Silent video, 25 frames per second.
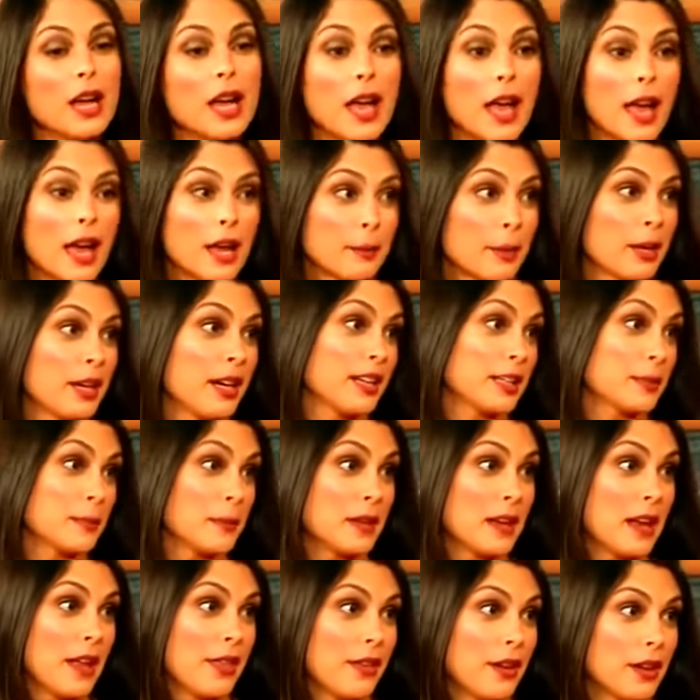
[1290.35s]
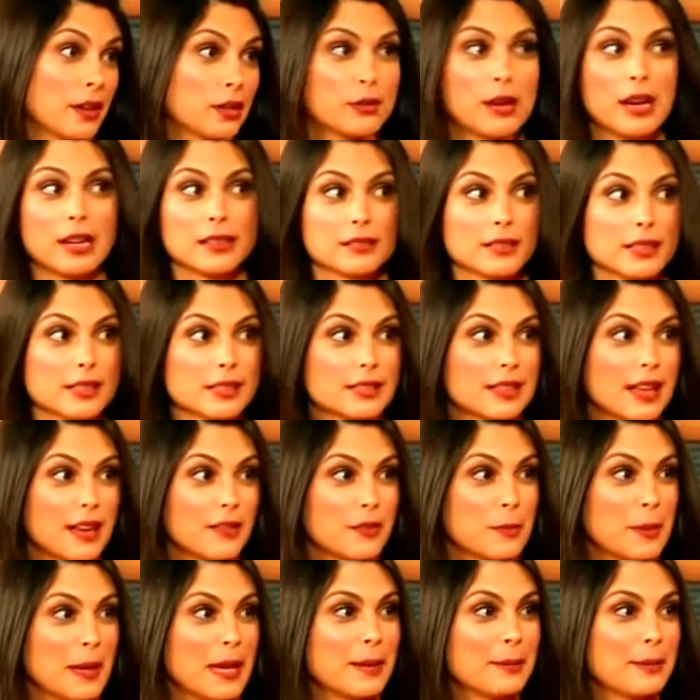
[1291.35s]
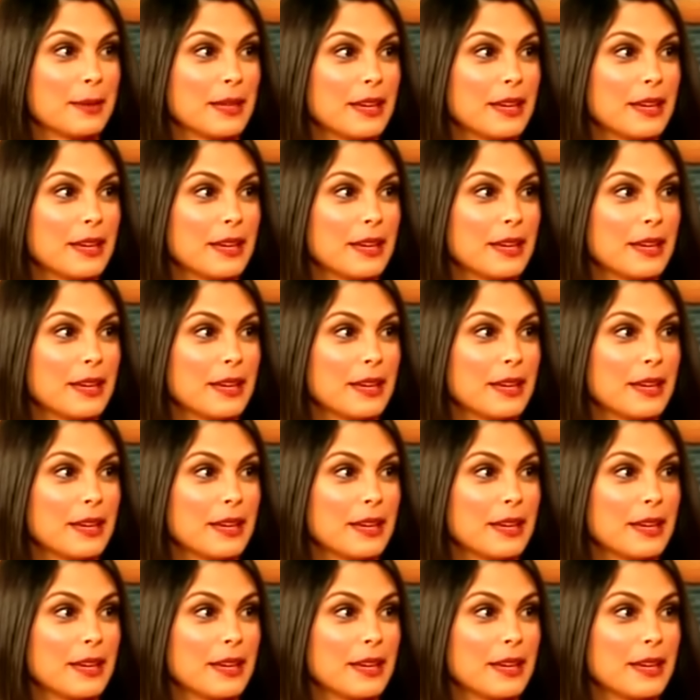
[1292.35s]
And my husband and I thought, great, let's have a baby.